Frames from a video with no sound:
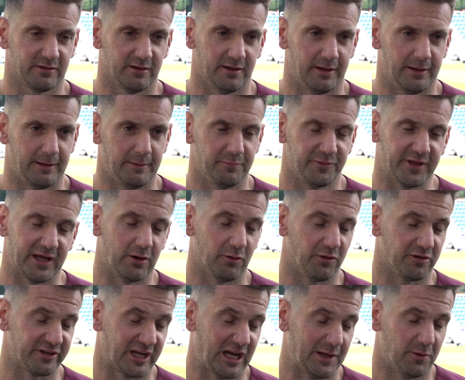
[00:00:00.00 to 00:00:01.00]
Um, Dino
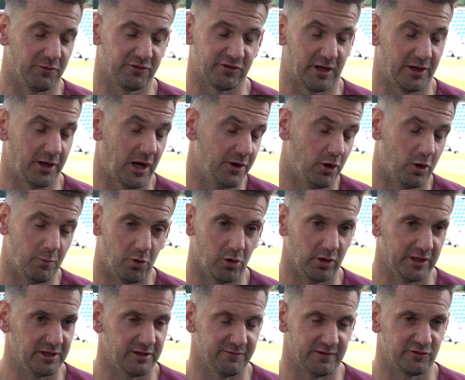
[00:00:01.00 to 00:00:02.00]
the same, obviously. I know them
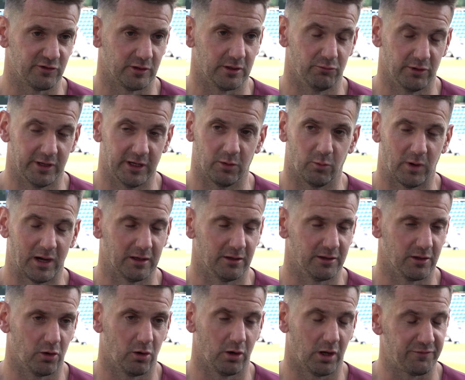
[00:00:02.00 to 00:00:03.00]
all individually really well,
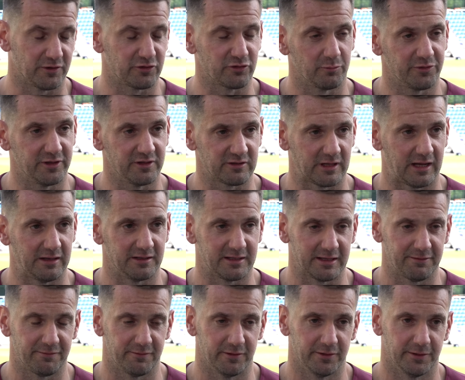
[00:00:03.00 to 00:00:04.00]
and they all offer something slightly
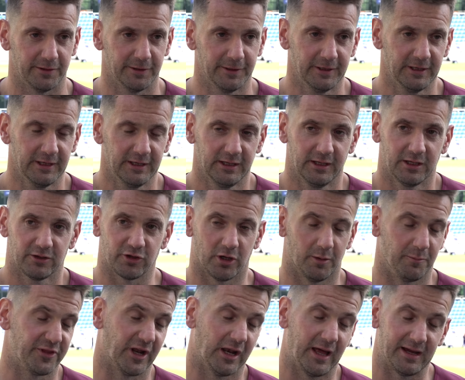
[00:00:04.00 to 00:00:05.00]
different. So
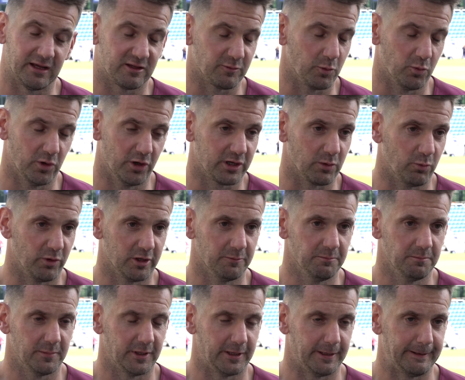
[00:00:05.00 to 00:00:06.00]
I'm delighted to be working with
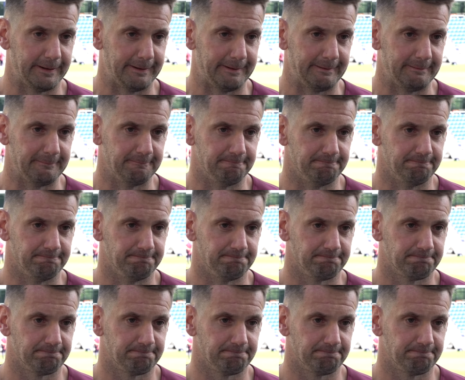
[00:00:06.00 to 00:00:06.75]
them. Um,